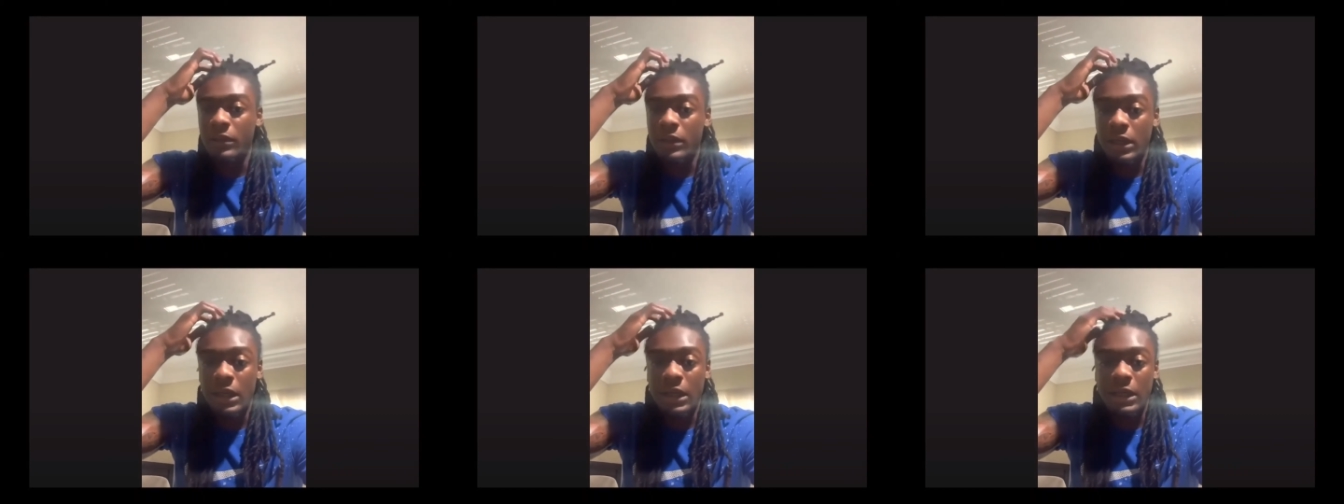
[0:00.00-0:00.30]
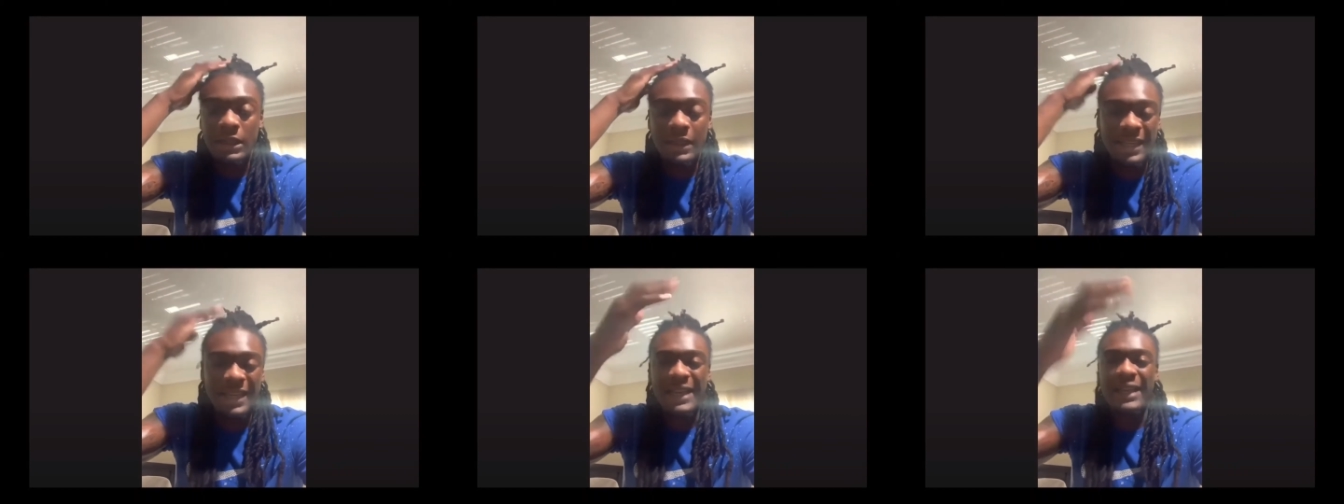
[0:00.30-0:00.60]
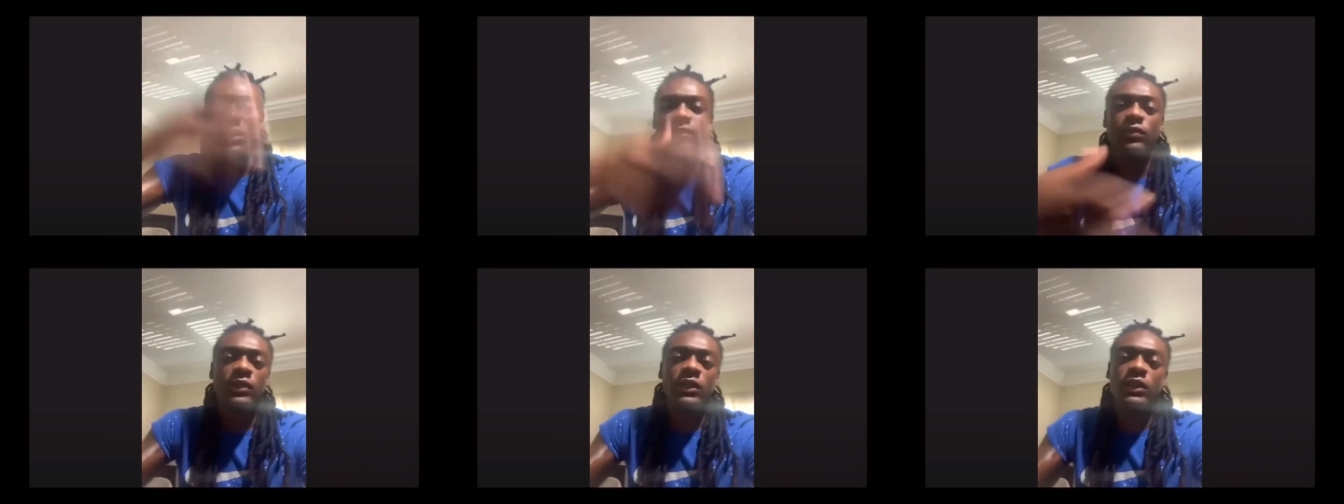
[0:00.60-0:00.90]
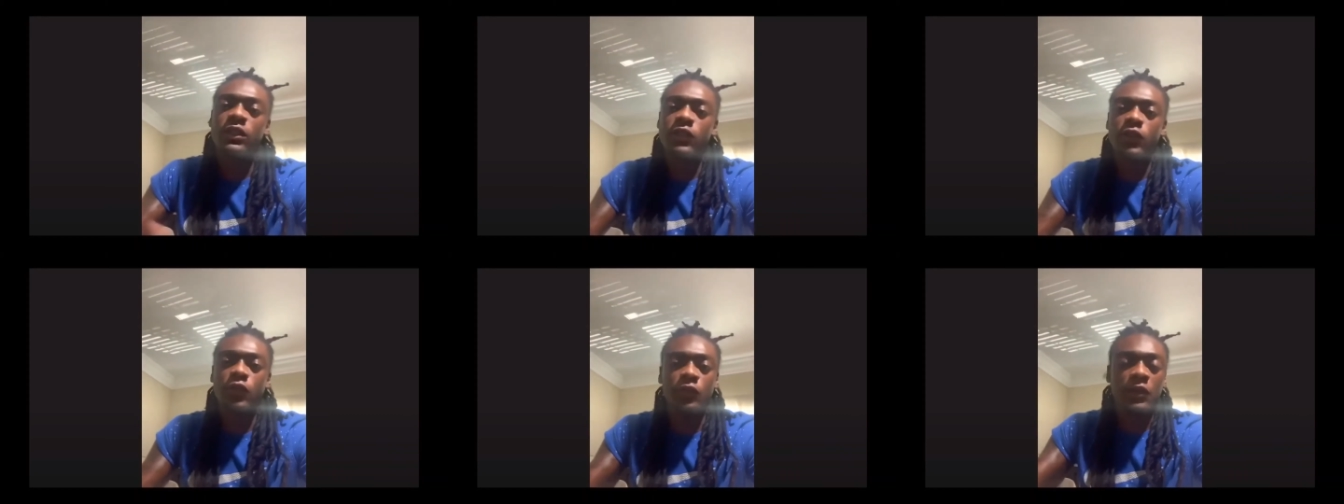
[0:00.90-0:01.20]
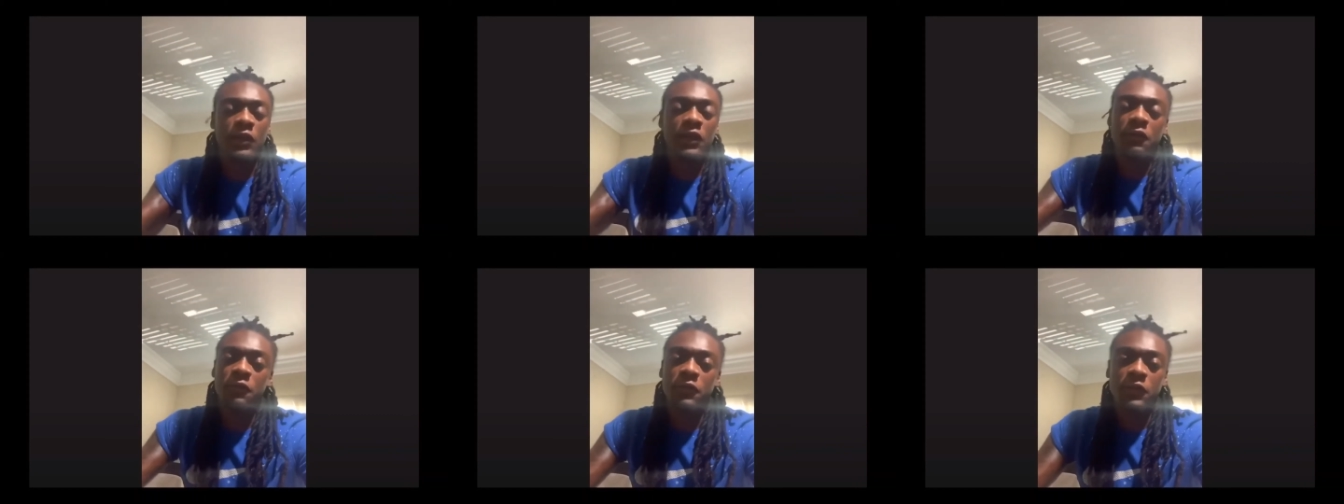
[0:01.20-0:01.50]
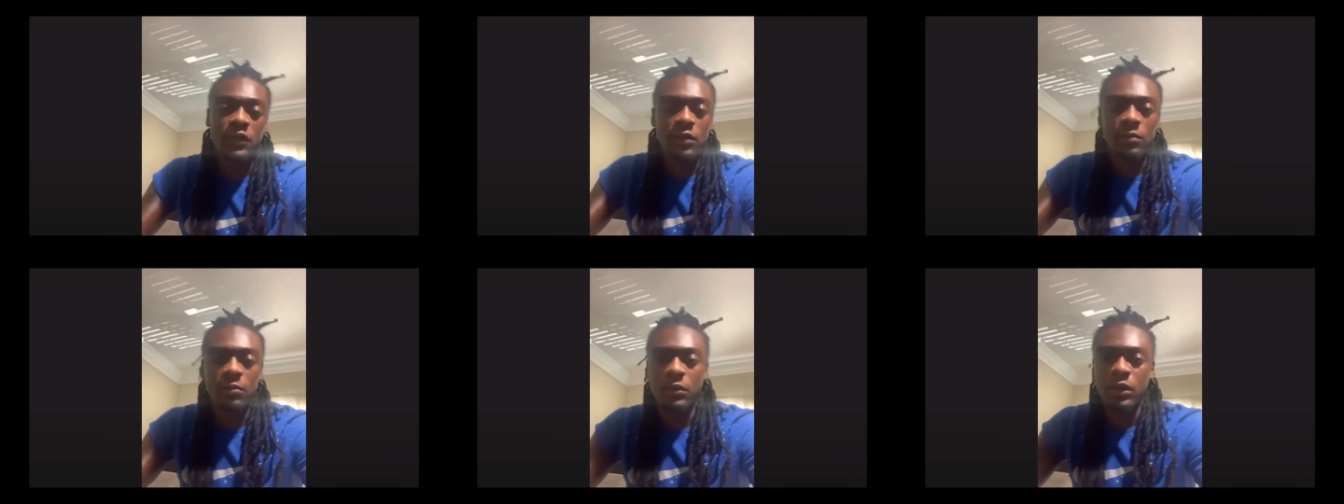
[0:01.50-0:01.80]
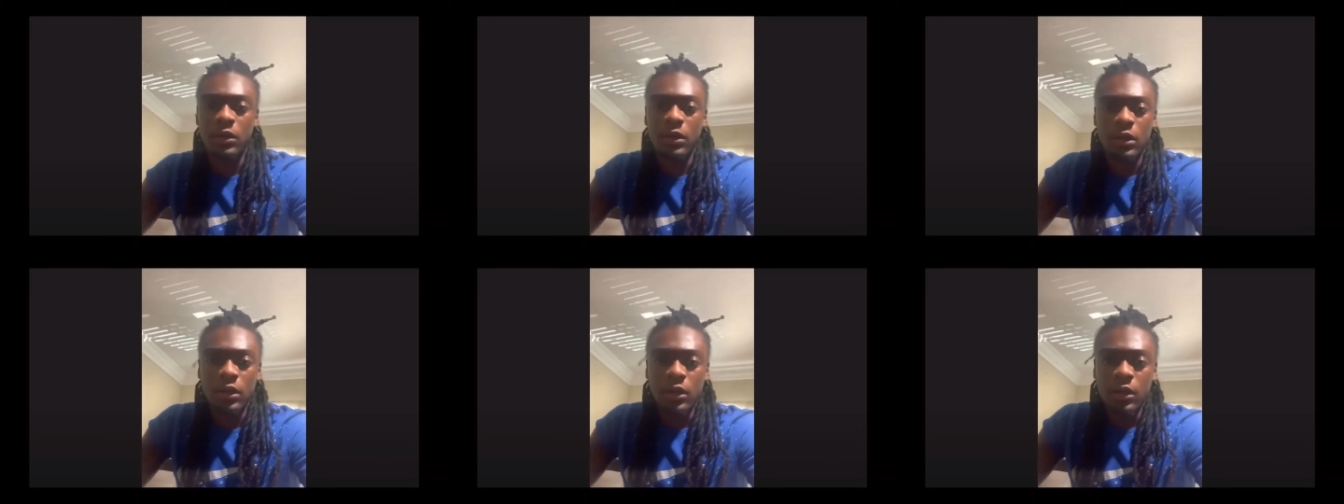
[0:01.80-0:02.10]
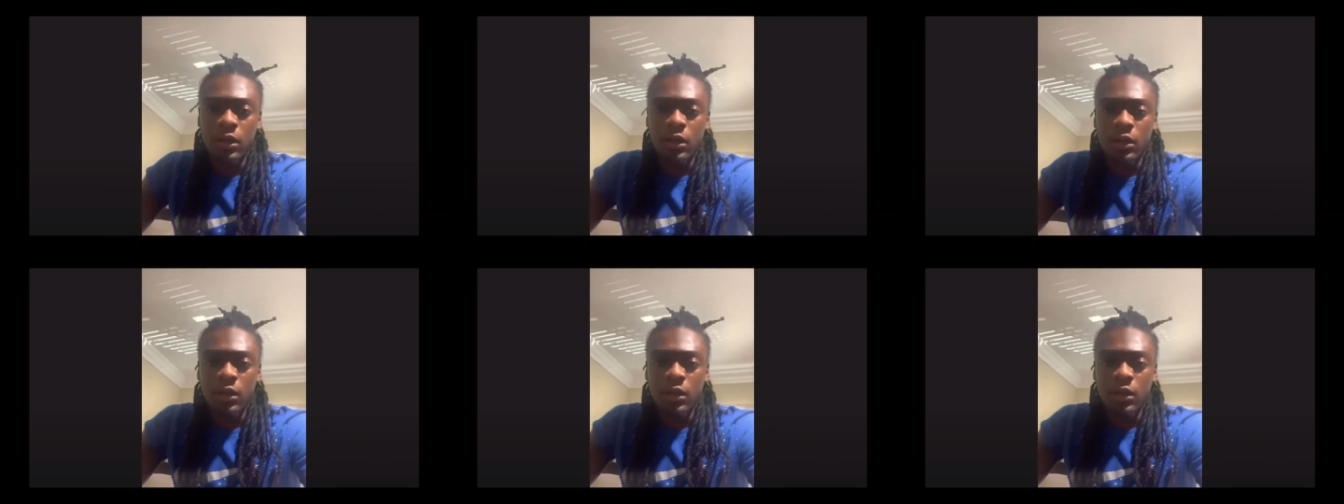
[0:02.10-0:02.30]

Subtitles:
Because Cali was just so different to me. You